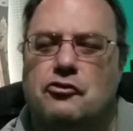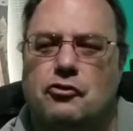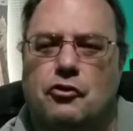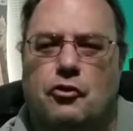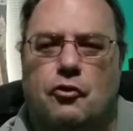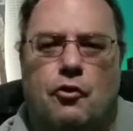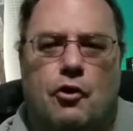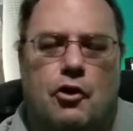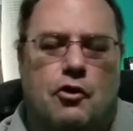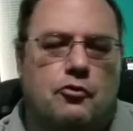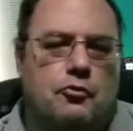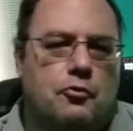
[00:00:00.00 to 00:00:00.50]
a
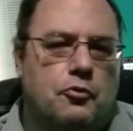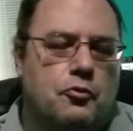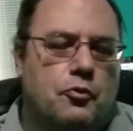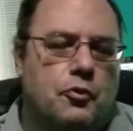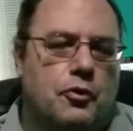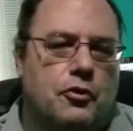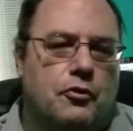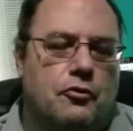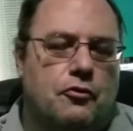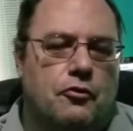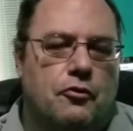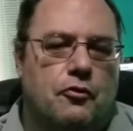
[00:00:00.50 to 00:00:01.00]
cross between
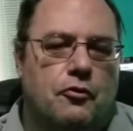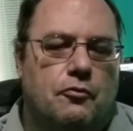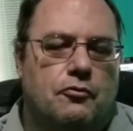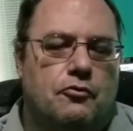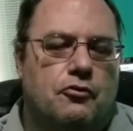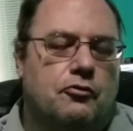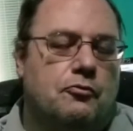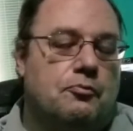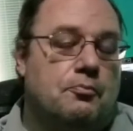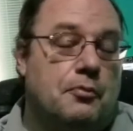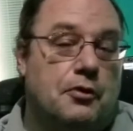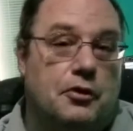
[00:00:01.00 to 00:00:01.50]
the two,
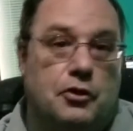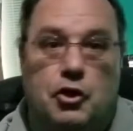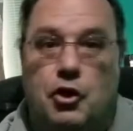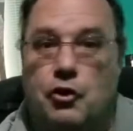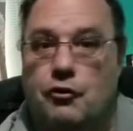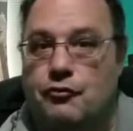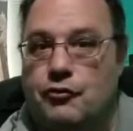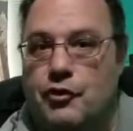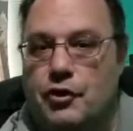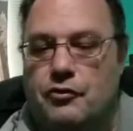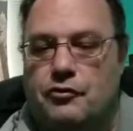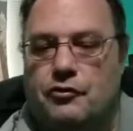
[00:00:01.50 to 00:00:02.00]
just but no
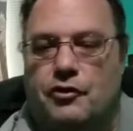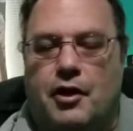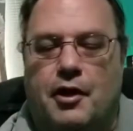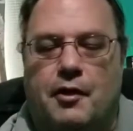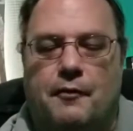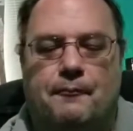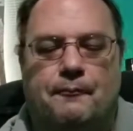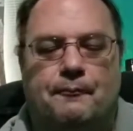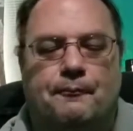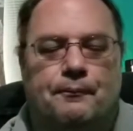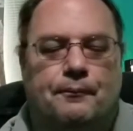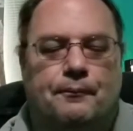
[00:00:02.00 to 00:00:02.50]
face cam.